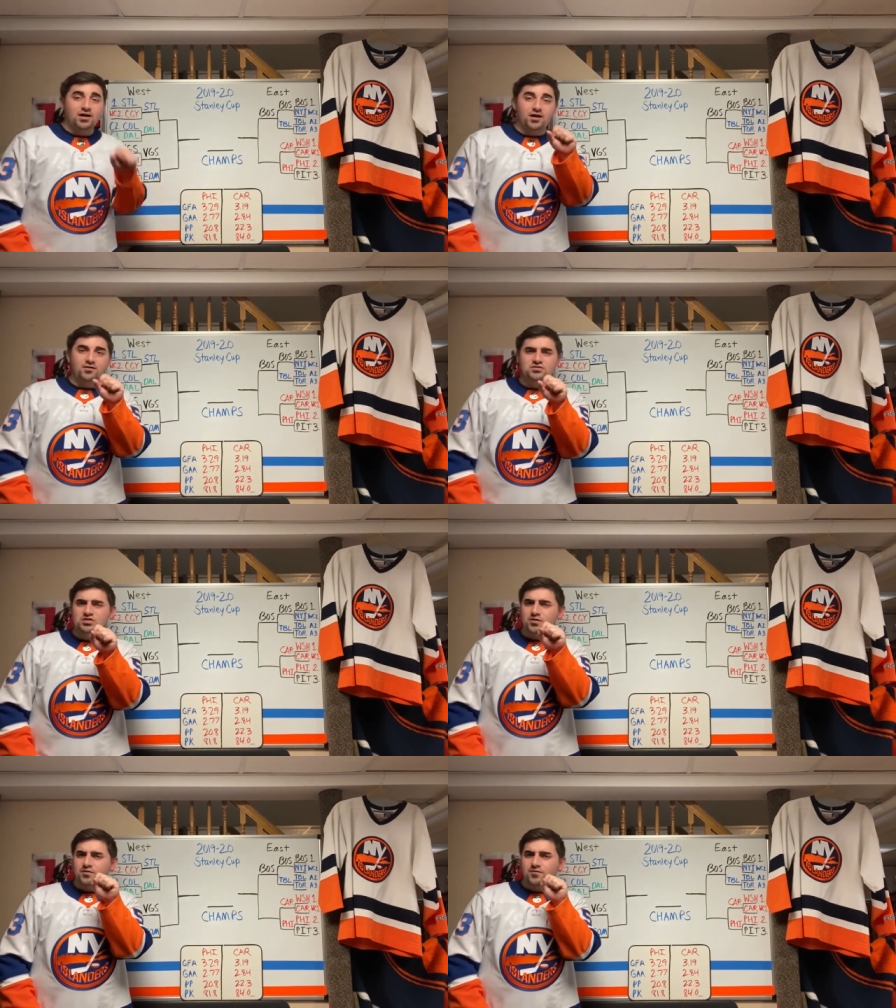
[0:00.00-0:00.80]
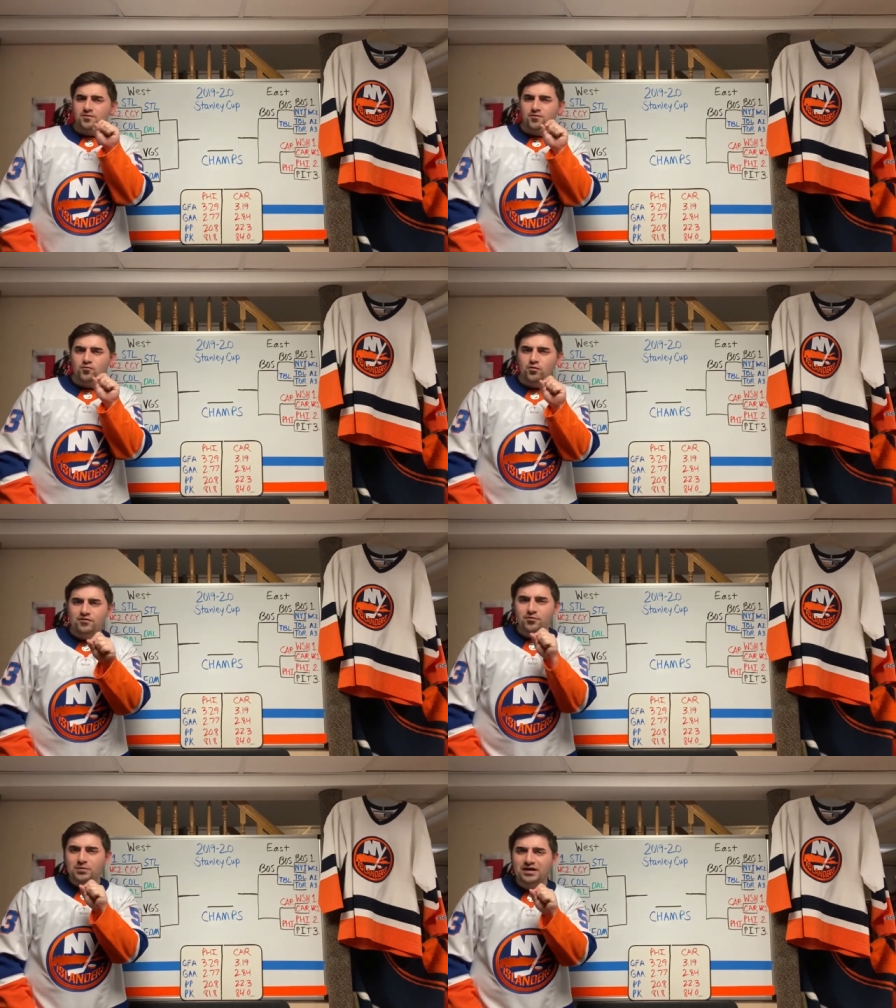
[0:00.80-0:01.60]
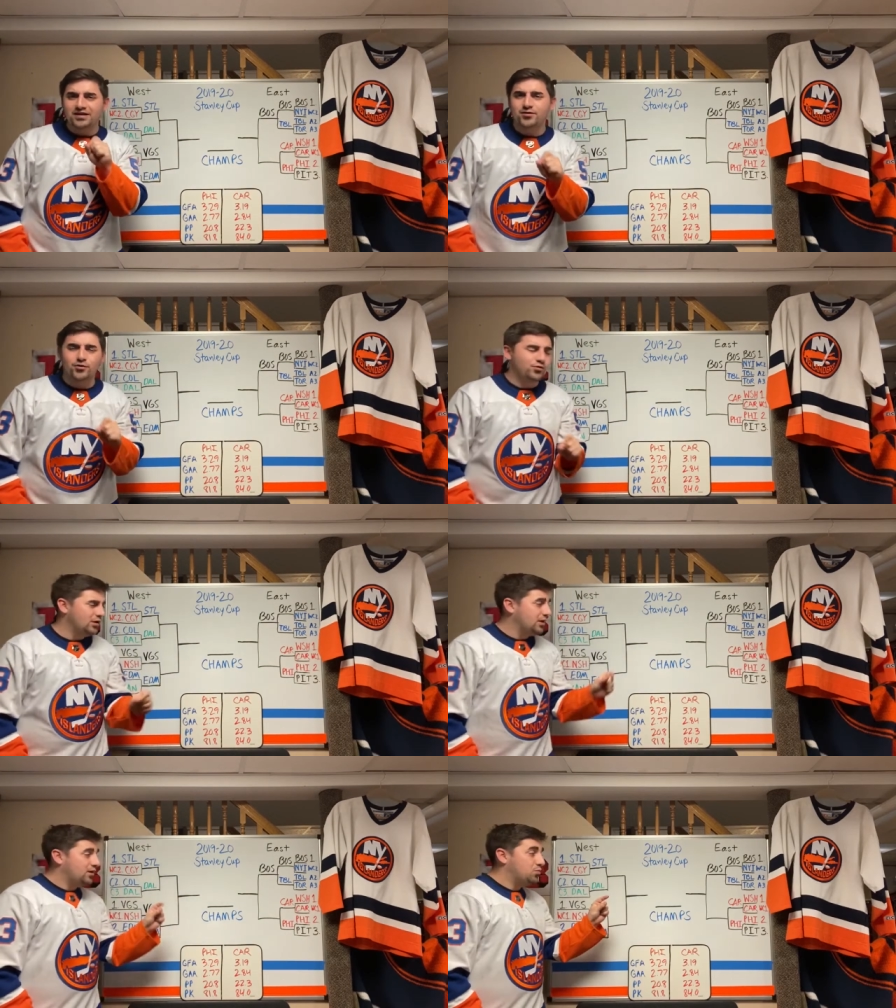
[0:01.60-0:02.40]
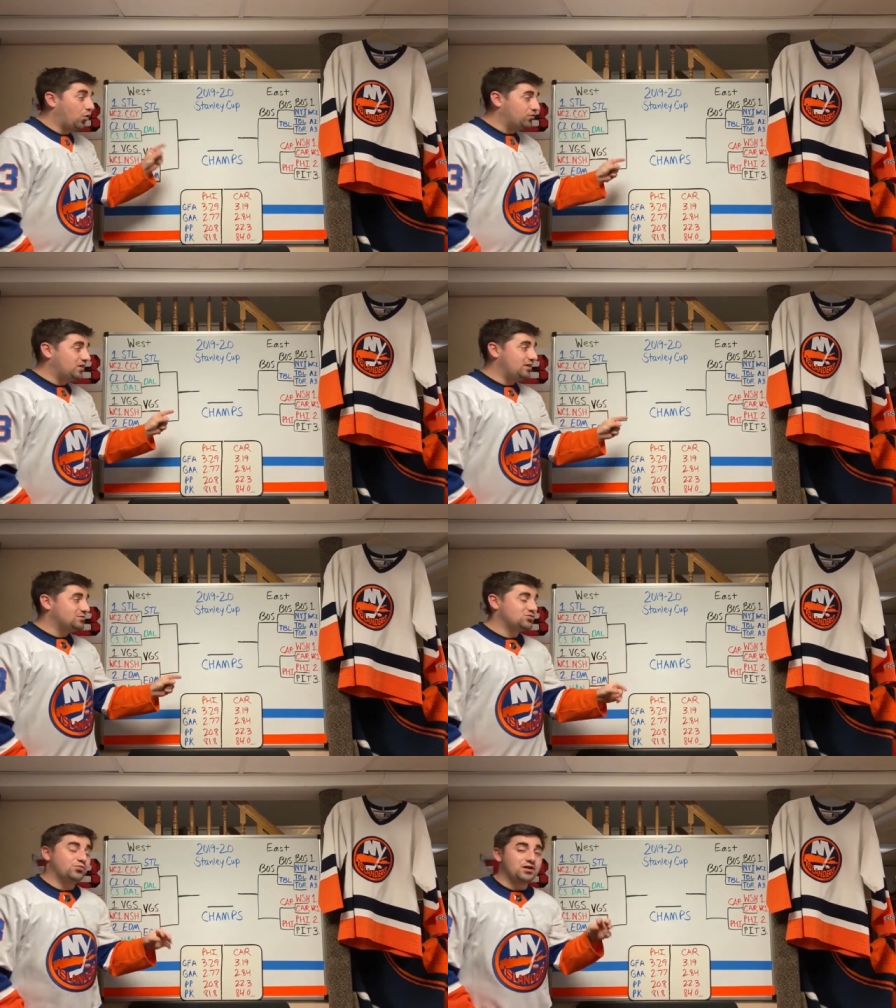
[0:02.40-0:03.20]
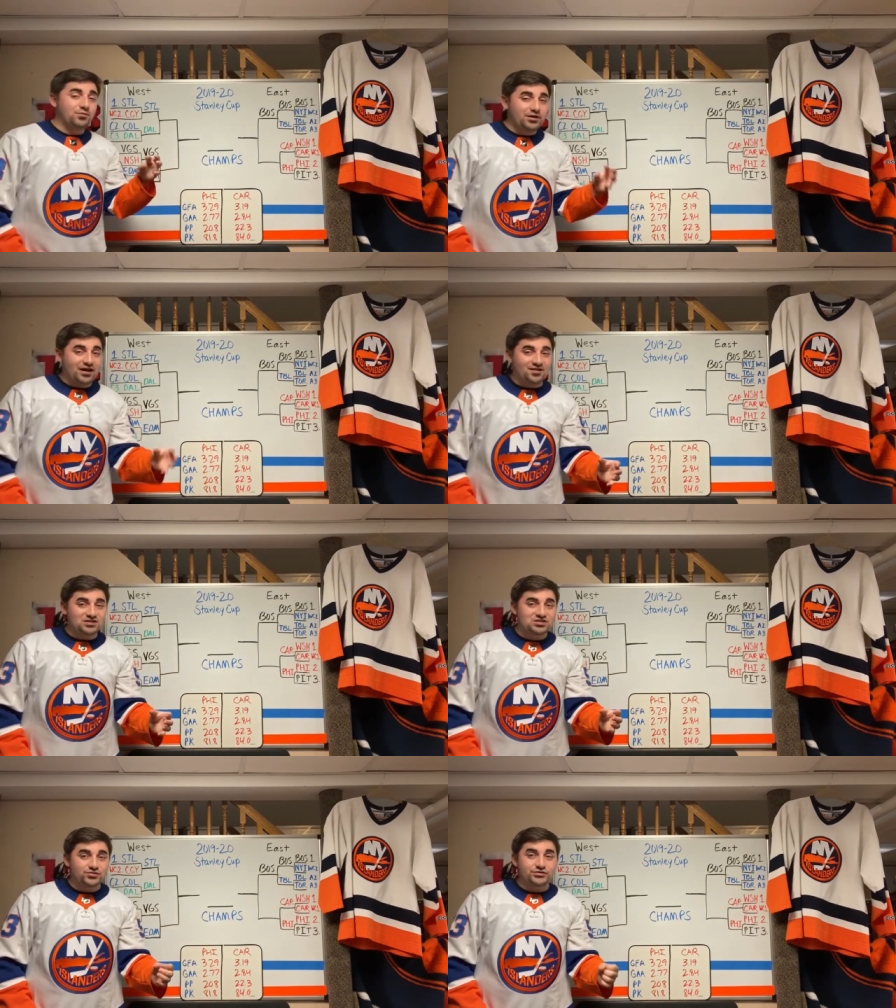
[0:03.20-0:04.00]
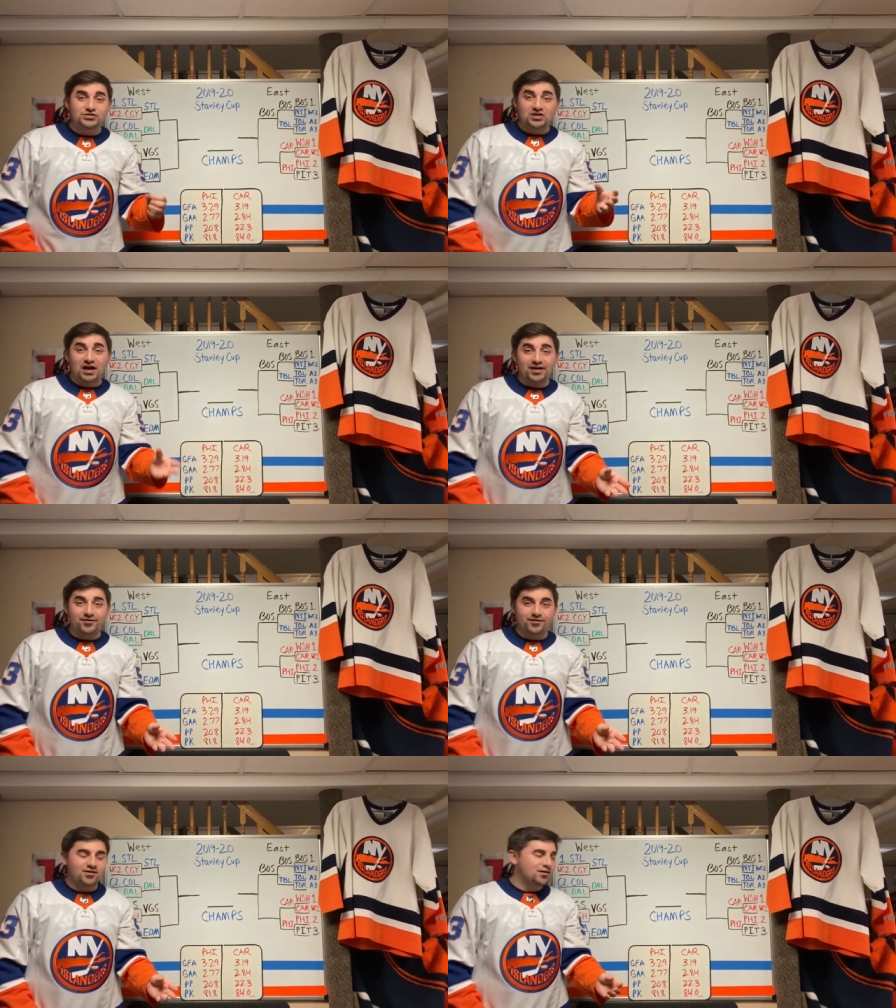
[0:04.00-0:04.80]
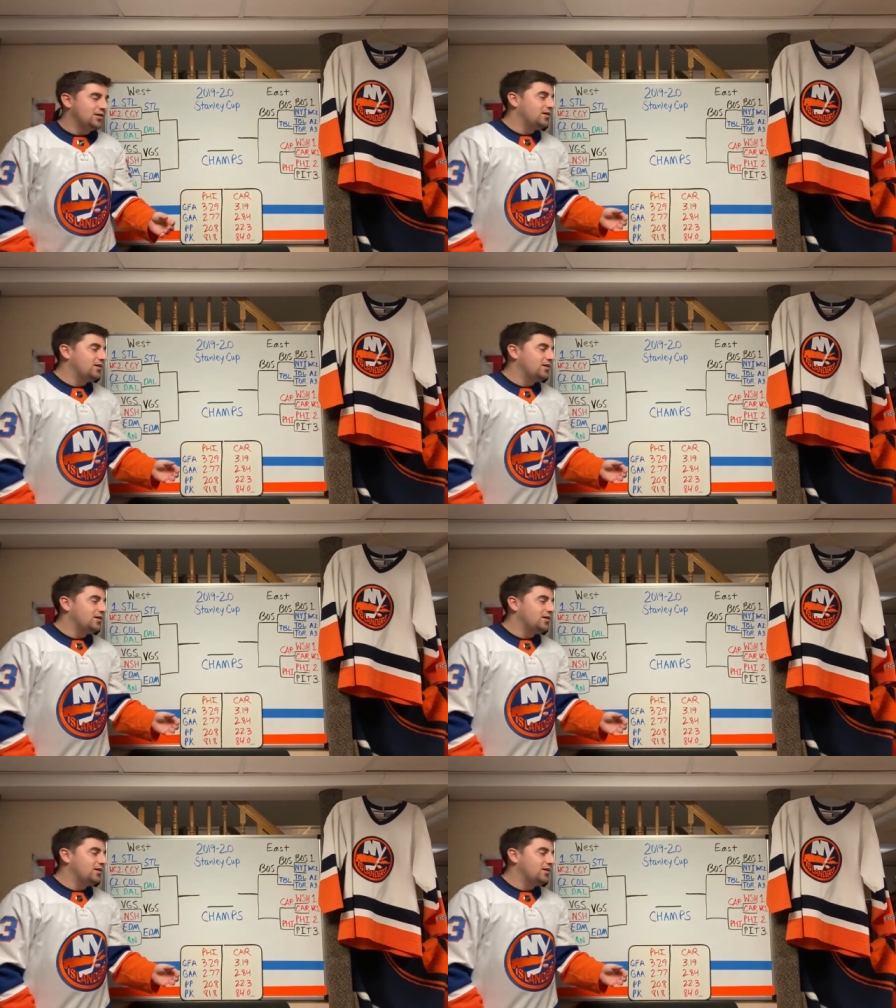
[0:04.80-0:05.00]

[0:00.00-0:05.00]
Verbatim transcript: Uh, let's right from the get-go. Both teams would be coming out of the series tired.